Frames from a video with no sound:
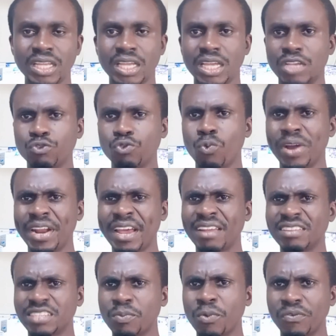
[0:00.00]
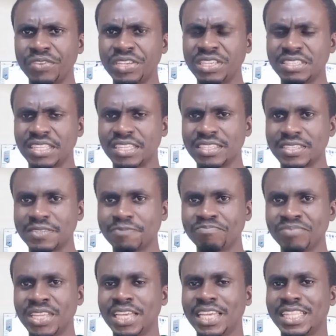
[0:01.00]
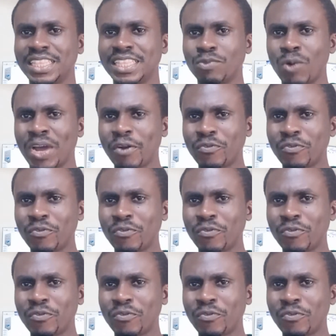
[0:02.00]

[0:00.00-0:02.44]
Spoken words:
And so what are some of these things? One